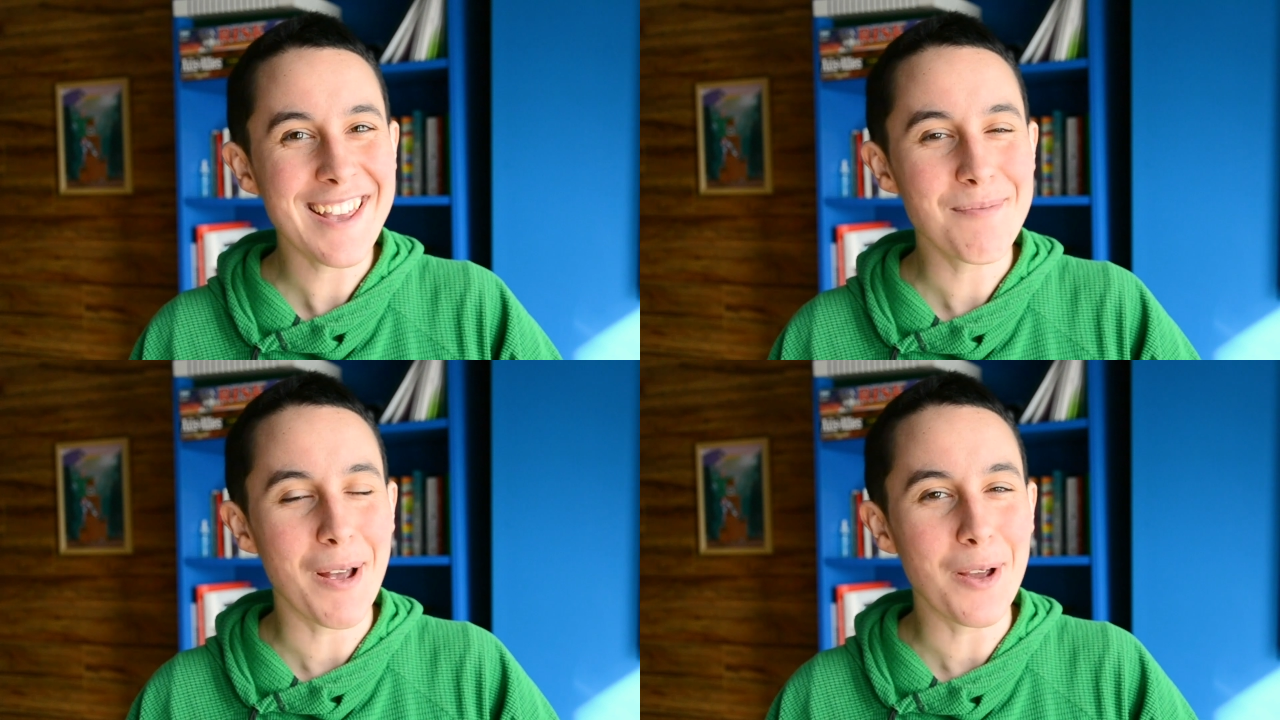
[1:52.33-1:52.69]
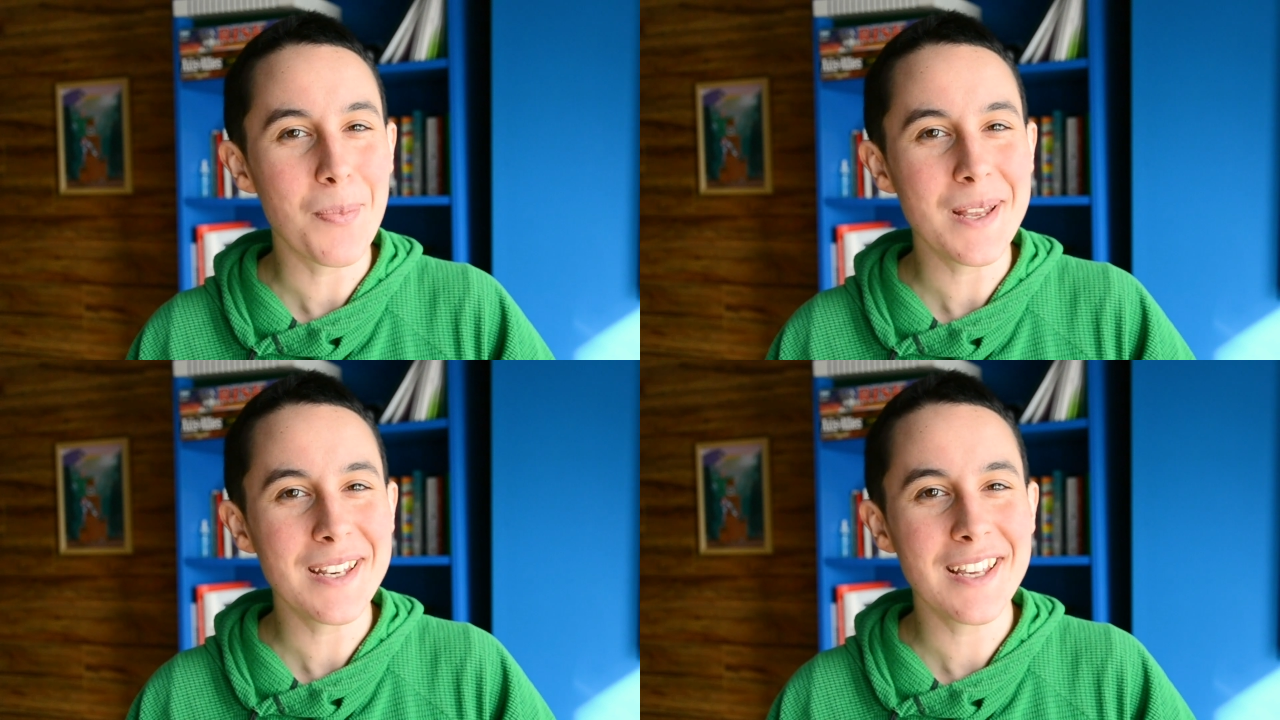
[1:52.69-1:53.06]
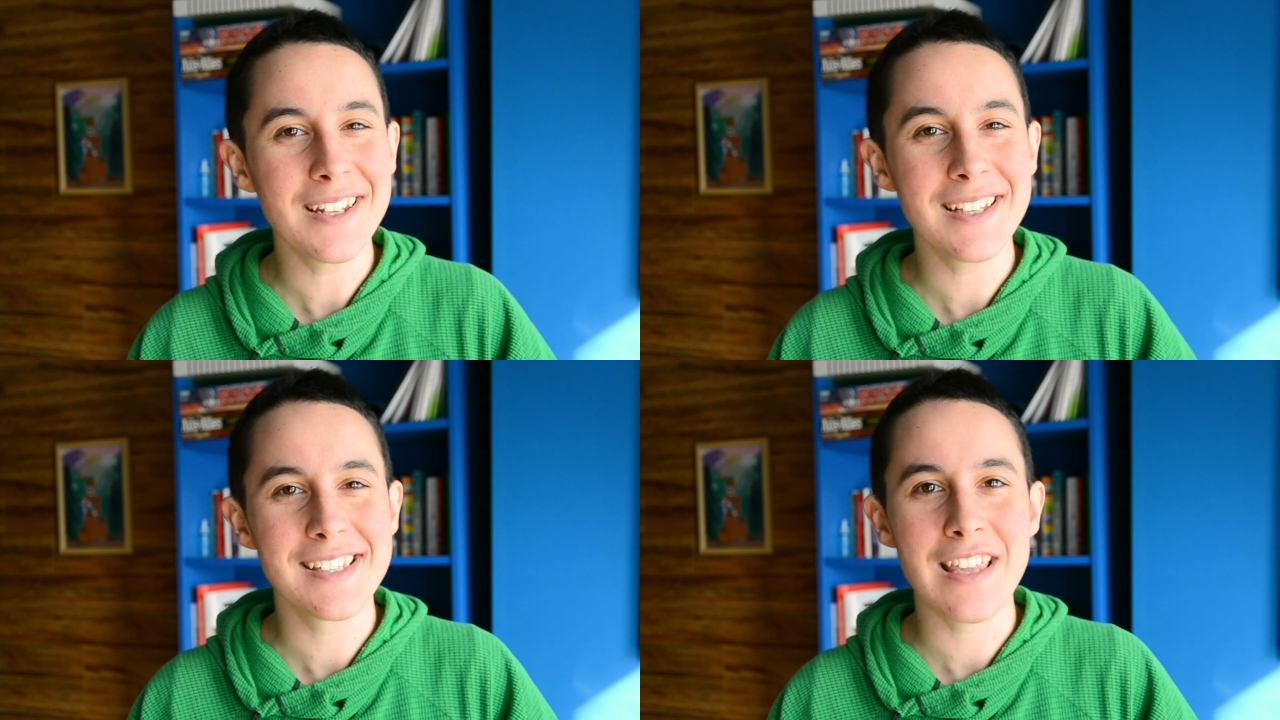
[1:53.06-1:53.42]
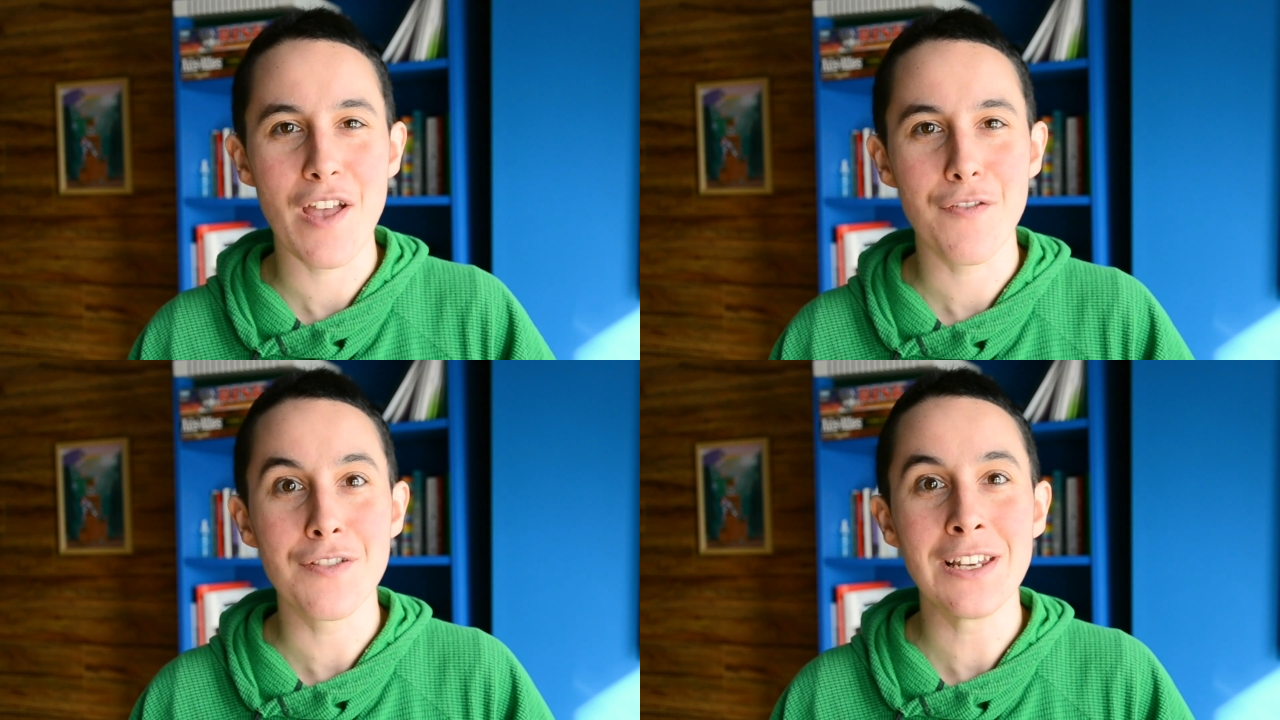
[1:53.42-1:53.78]
in my opinion, is
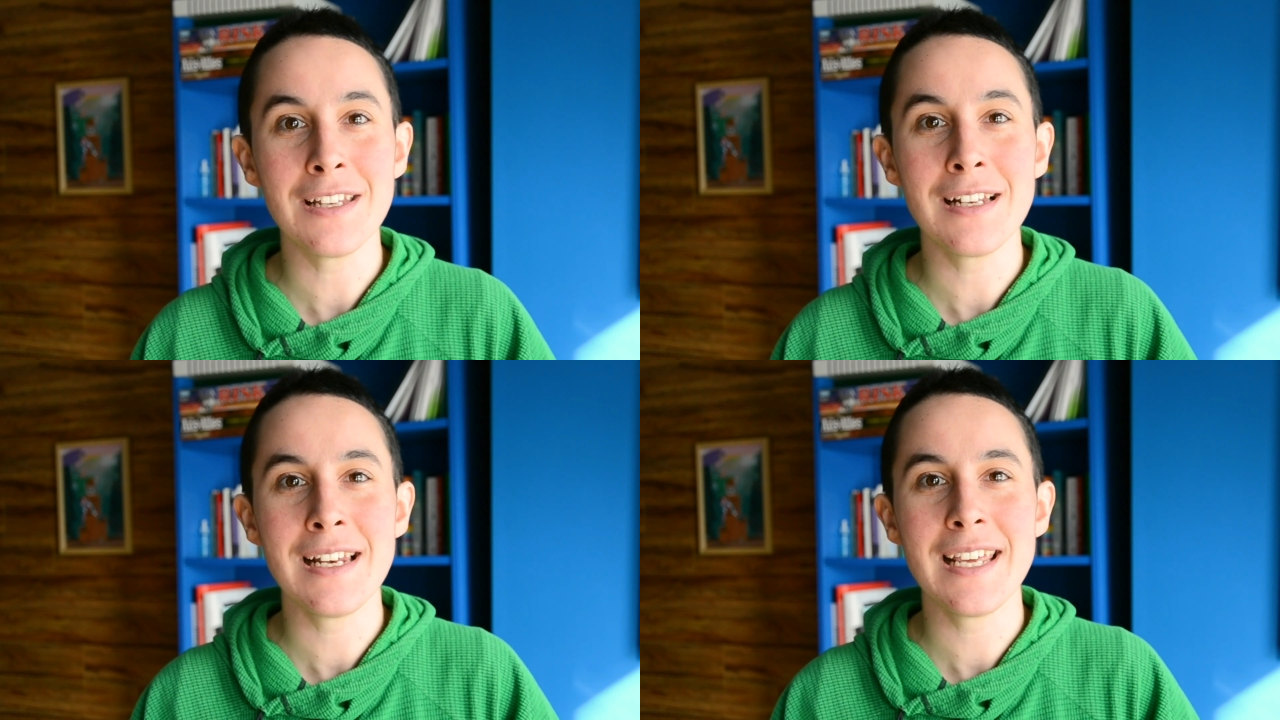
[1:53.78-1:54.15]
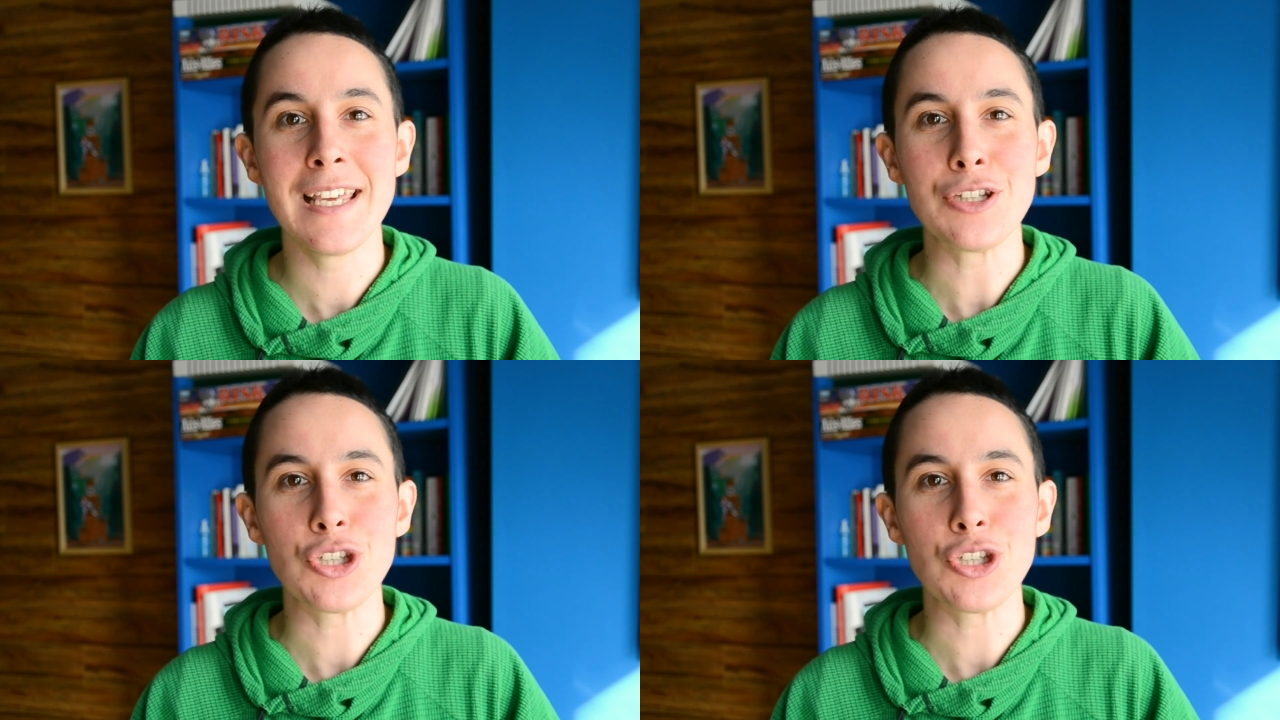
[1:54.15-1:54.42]
definitely